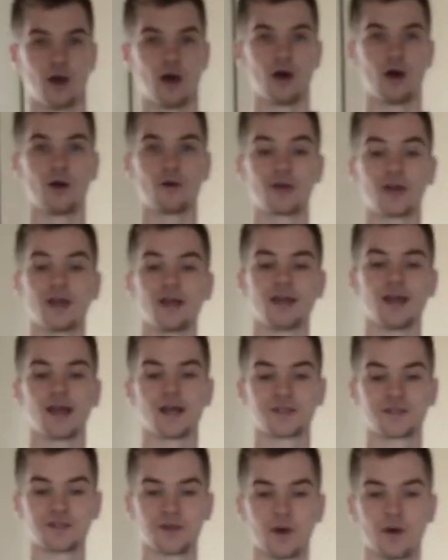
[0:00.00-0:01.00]
Okay, yeah,
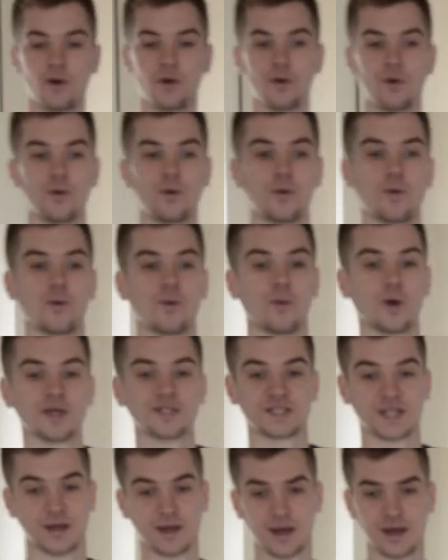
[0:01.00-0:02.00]
so was
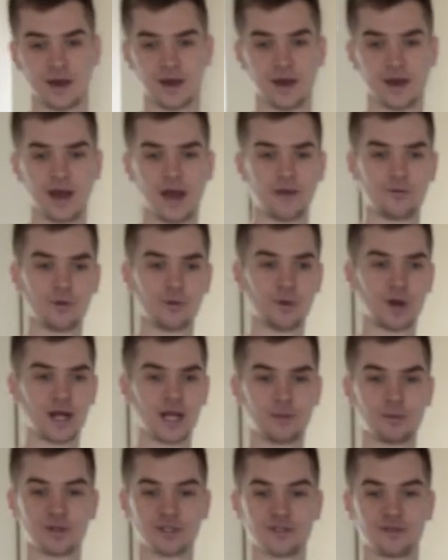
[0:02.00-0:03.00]
everyone
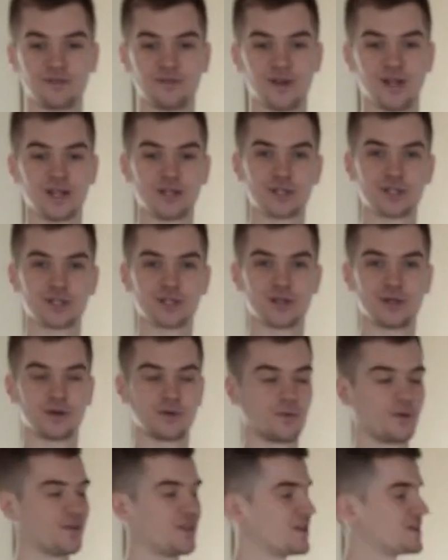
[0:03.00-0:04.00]
able to finish
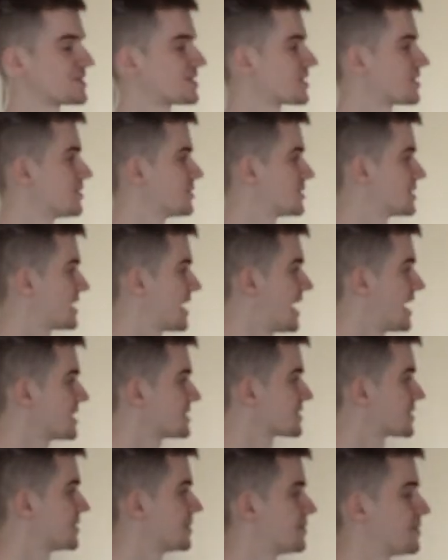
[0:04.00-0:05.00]
with this
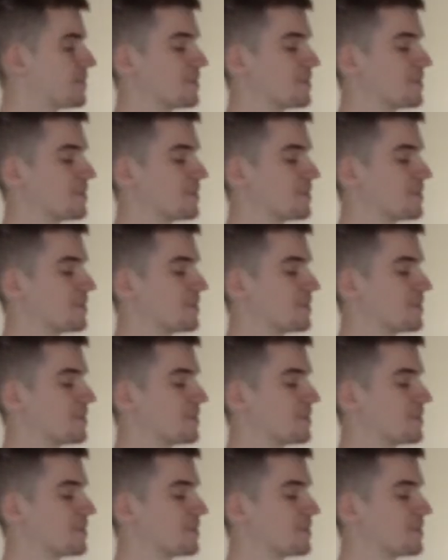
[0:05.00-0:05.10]
task?